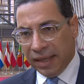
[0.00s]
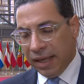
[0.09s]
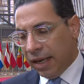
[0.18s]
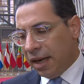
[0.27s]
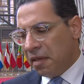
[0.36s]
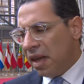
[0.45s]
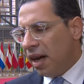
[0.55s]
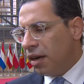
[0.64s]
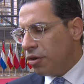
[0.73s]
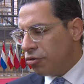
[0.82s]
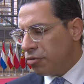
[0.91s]
There
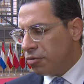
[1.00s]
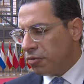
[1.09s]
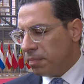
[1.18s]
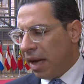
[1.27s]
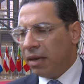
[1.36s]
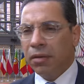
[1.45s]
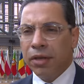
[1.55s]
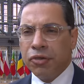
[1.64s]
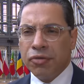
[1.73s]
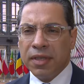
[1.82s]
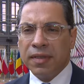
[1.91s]
are issues, minor
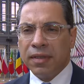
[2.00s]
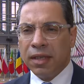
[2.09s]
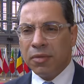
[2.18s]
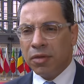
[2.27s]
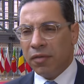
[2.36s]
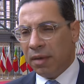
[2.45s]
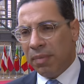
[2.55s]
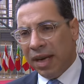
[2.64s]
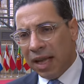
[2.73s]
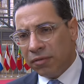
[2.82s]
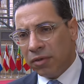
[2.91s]
issues, in terms of the
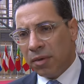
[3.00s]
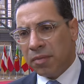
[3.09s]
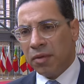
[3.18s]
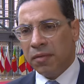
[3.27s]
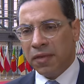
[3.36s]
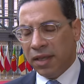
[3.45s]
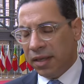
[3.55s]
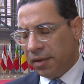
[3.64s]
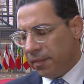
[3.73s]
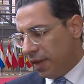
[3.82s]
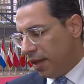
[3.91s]
platforms, of
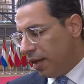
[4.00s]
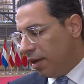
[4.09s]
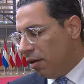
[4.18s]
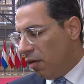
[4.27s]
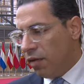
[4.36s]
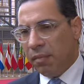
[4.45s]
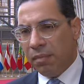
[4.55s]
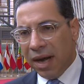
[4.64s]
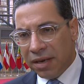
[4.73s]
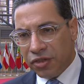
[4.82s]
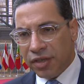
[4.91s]
the
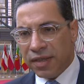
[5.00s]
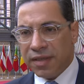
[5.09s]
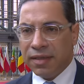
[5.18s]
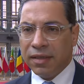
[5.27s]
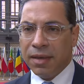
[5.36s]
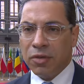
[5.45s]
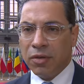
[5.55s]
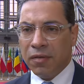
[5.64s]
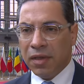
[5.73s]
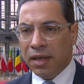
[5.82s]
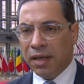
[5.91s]
barges, in terms
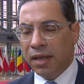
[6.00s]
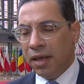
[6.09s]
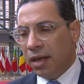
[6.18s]
of the